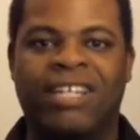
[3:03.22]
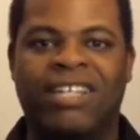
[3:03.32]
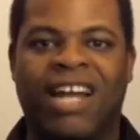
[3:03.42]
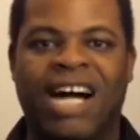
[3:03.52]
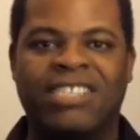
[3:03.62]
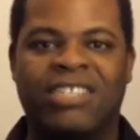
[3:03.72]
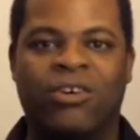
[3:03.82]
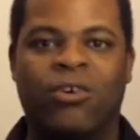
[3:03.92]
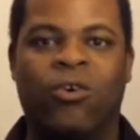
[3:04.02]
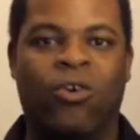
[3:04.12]

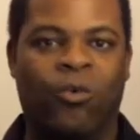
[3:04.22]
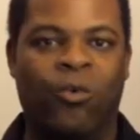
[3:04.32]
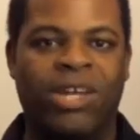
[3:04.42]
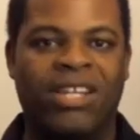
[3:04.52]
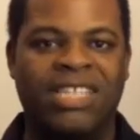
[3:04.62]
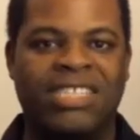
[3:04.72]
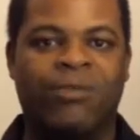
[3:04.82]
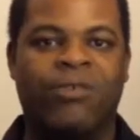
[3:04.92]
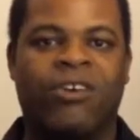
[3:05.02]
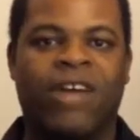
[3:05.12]
logical or
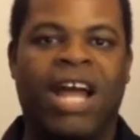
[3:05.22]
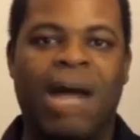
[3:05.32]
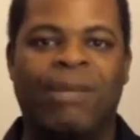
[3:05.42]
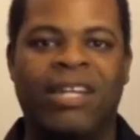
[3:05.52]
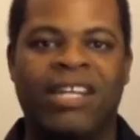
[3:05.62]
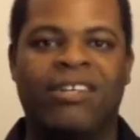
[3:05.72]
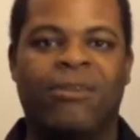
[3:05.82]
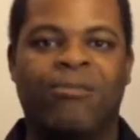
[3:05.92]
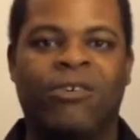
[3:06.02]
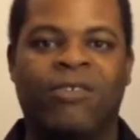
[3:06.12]
realistic were to happen in
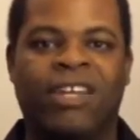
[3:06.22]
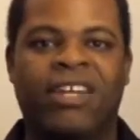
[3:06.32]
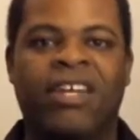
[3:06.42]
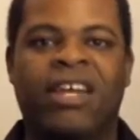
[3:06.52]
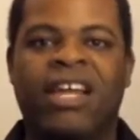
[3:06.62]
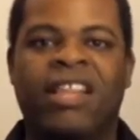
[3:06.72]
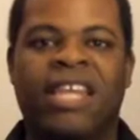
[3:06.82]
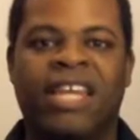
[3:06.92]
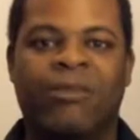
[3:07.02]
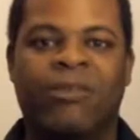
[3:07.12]
your movie,
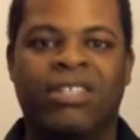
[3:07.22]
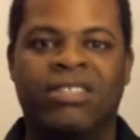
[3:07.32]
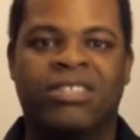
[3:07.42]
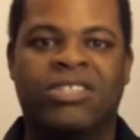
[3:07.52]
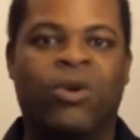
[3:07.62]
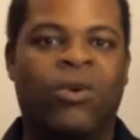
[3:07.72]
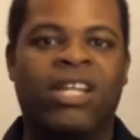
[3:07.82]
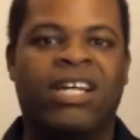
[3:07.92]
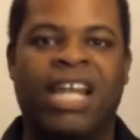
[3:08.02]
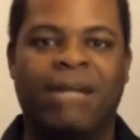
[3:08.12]
then it would
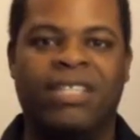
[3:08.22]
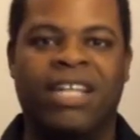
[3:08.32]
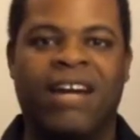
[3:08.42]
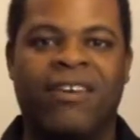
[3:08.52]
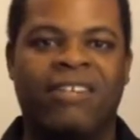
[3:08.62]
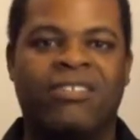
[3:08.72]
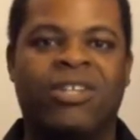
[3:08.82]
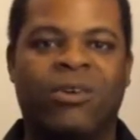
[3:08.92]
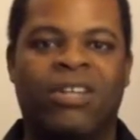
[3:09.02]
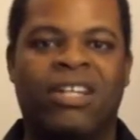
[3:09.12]
totally collapse the narrative,
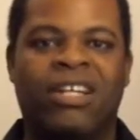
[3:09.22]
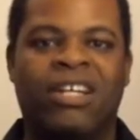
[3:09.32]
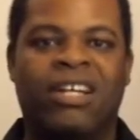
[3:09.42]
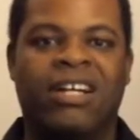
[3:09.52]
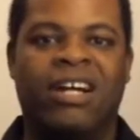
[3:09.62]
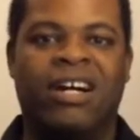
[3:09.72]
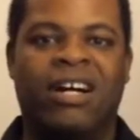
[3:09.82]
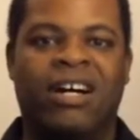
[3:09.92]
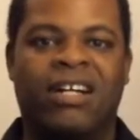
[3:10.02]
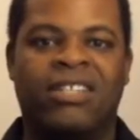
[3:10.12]
totally
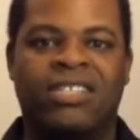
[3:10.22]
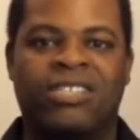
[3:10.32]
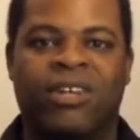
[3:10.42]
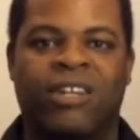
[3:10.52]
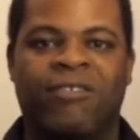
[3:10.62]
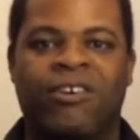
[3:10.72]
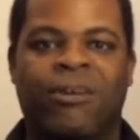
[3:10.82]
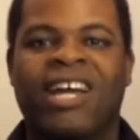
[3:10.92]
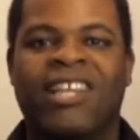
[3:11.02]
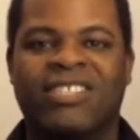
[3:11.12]
destroy the
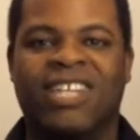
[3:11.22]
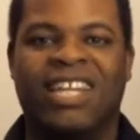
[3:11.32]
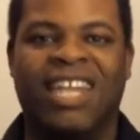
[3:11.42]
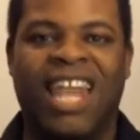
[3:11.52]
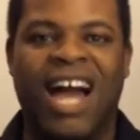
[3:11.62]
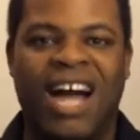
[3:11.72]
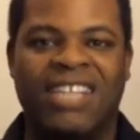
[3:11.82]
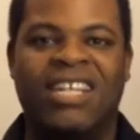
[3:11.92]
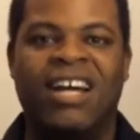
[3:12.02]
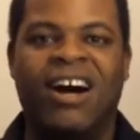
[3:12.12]
film. There's a
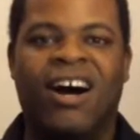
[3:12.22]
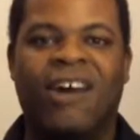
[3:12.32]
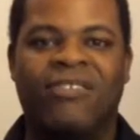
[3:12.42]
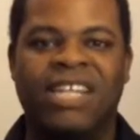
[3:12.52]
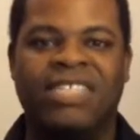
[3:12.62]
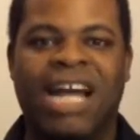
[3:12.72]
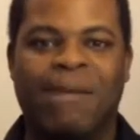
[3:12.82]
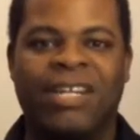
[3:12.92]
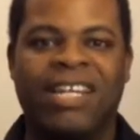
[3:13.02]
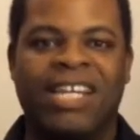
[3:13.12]
lot of things that
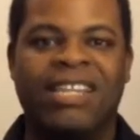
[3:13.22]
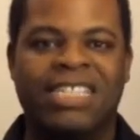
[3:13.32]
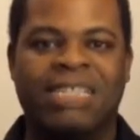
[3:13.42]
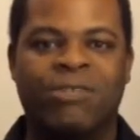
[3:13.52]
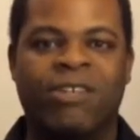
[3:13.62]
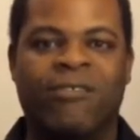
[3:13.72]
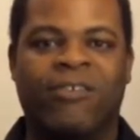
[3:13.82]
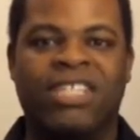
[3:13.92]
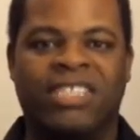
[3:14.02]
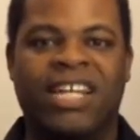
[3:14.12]
happen in this movie
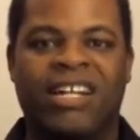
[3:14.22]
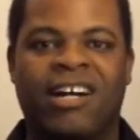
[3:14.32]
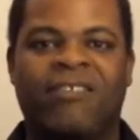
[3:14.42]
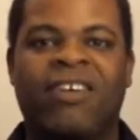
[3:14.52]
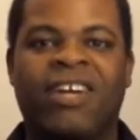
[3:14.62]
for the sake of